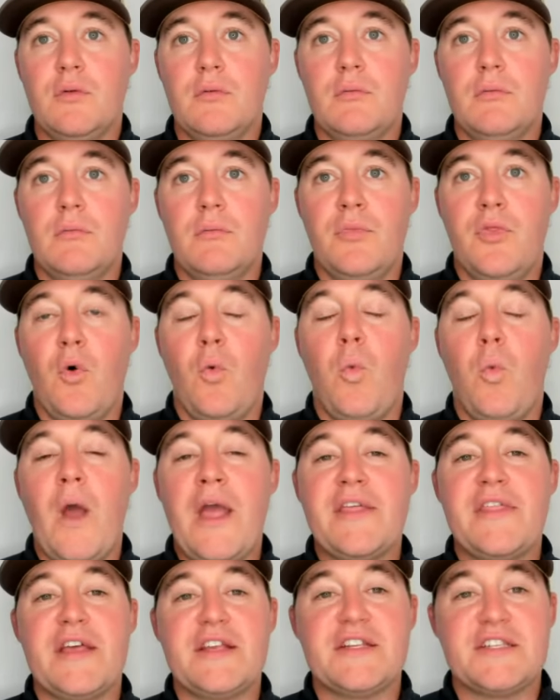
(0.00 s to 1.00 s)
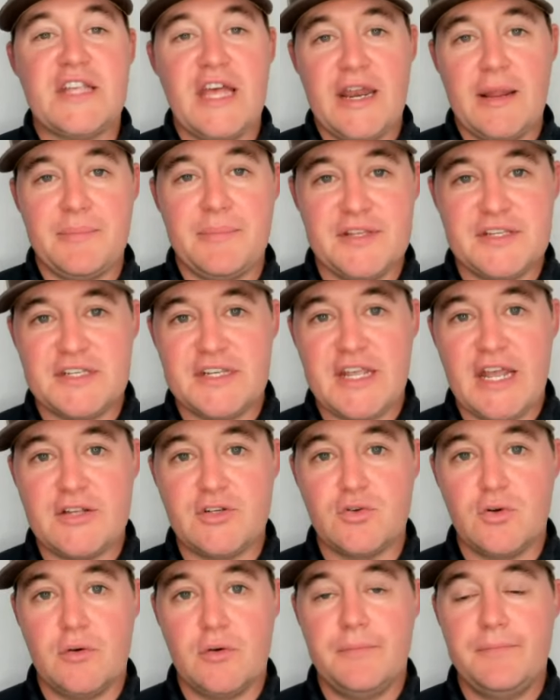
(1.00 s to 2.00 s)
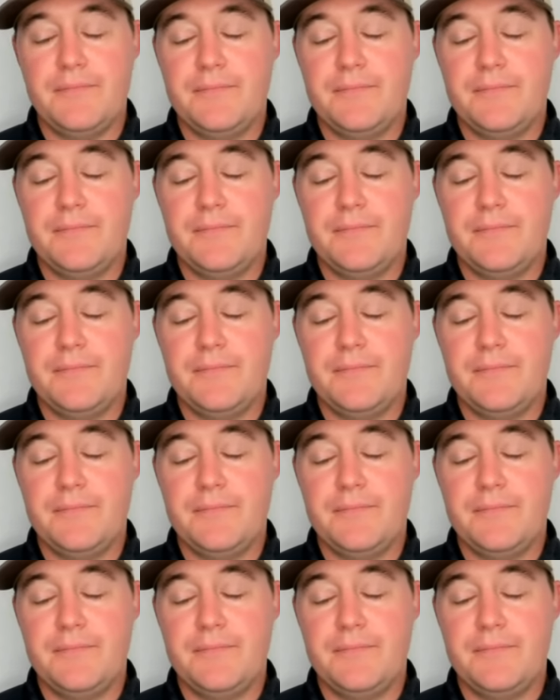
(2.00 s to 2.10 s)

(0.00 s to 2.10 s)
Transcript: the way they set up this schedule